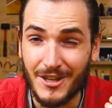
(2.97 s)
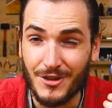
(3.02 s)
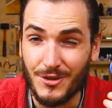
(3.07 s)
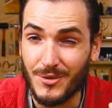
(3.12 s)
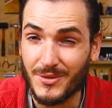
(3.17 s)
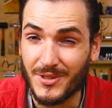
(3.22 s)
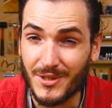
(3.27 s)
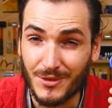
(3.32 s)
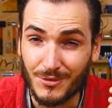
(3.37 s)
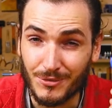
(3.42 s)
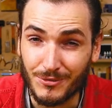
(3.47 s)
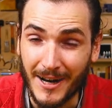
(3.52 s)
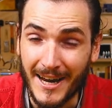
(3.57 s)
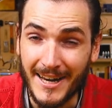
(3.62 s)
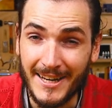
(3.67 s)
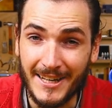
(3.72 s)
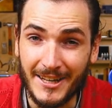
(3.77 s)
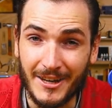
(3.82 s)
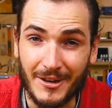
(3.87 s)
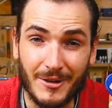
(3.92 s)
uses
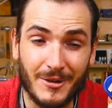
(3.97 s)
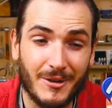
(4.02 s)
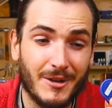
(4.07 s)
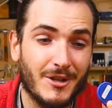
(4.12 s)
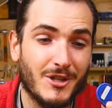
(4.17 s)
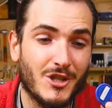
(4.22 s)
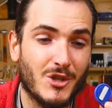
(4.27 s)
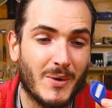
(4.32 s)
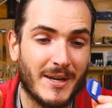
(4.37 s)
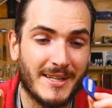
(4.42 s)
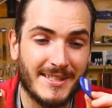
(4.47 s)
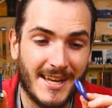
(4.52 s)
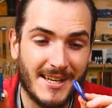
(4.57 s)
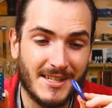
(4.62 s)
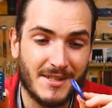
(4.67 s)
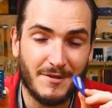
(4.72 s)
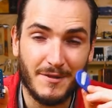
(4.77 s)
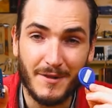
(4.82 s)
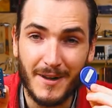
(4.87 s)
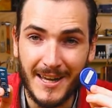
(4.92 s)
radio to
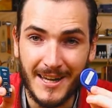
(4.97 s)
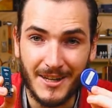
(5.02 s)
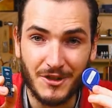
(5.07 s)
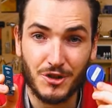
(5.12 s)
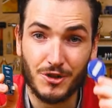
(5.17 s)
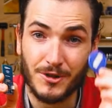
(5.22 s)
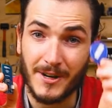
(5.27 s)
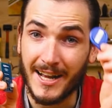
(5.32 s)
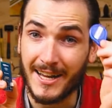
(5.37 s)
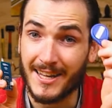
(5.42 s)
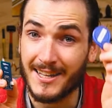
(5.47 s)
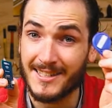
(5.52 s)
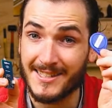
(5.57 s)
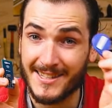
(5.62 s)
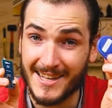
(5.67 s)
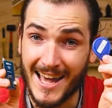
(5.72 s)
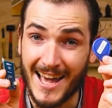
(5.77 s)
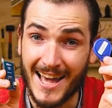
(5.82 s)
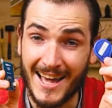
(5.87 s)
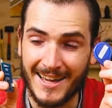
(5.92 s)
identify and track
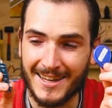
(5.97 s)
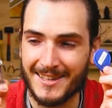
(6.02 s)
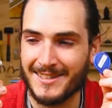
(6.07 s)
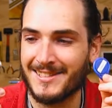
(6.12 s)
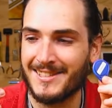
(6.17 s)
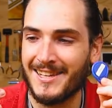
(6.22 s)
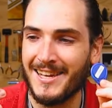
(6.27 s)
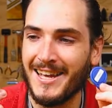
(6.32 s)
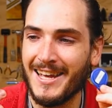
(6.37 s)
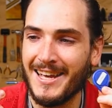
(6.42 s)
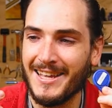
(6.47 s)
tags.